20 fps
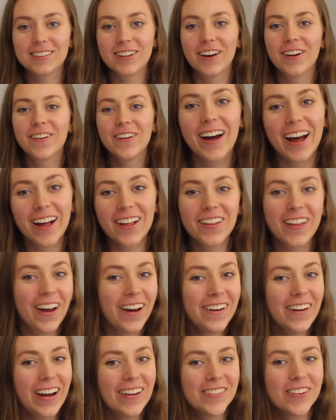So
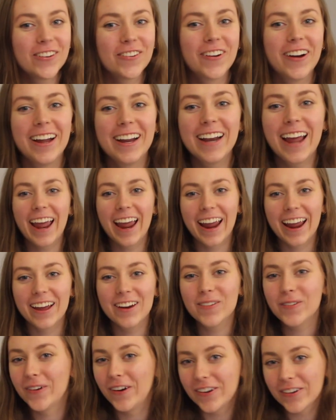hello everyone
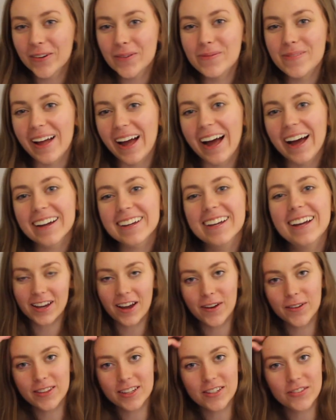and welcome back.
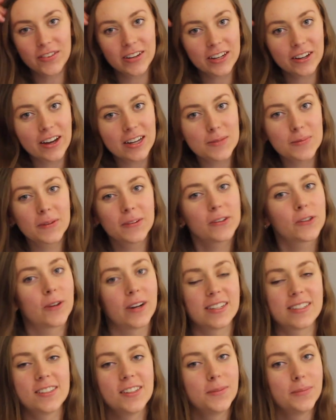So this video has been
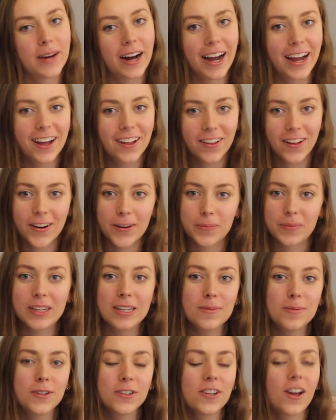requested by a lot of
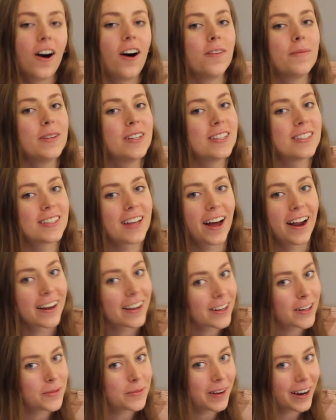people. Y'all have been
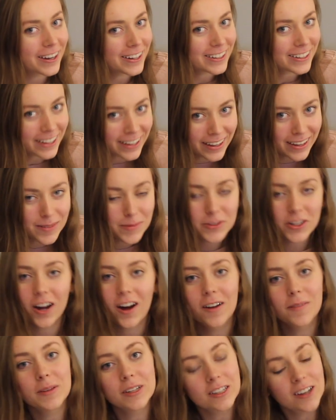sliding into my DMs,
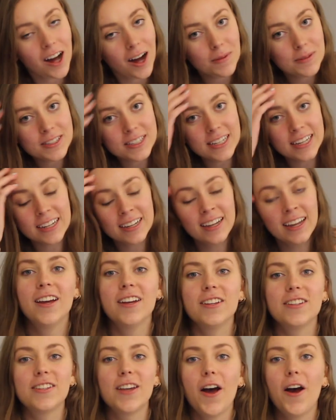y'all have been commenting.
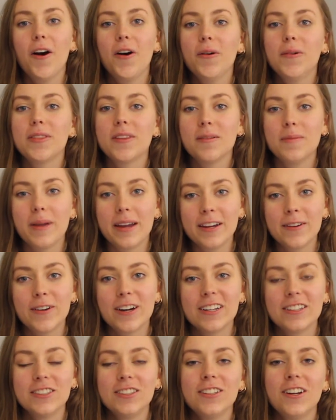So the main
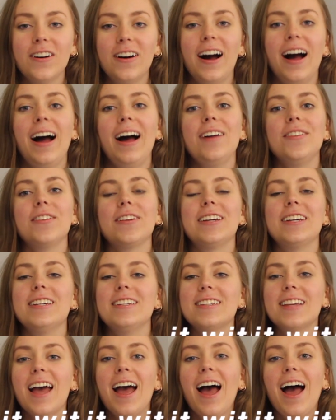question y'all have
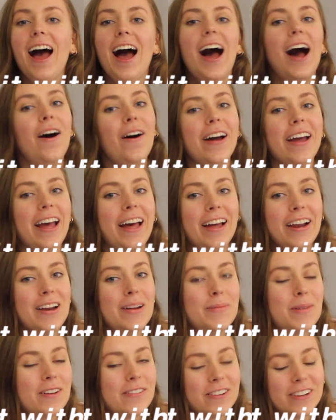is how I
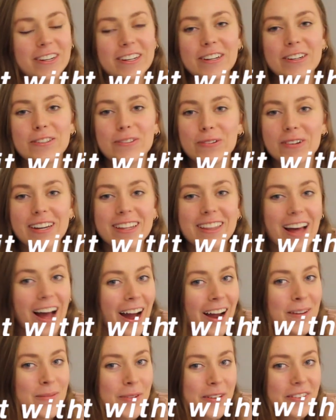edit my videos with
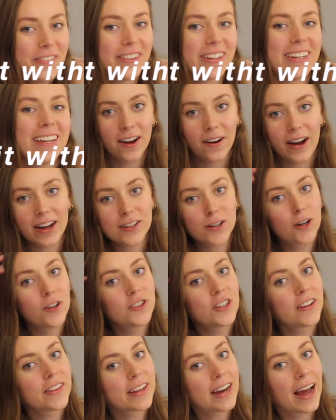iMovie. I
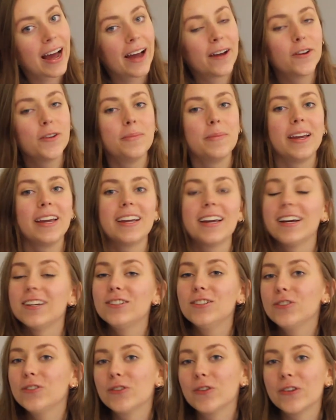told y'all that I would make a
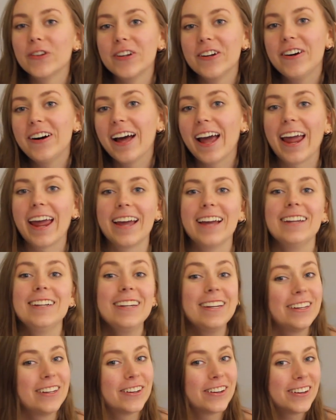tutorial and
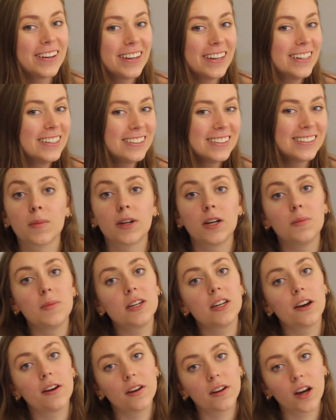here it is. I'm going to
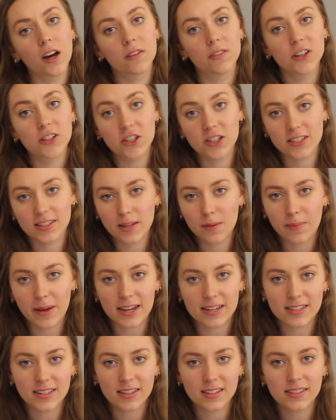be going over just the
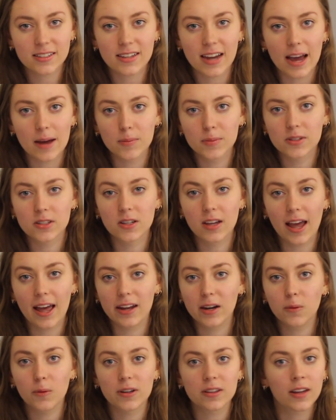basic steps to
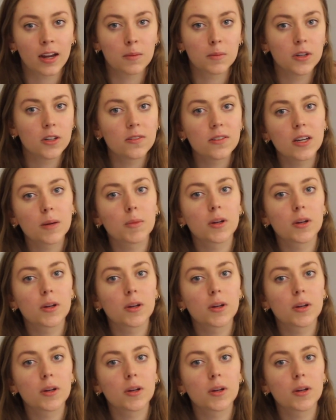edit with iMovie.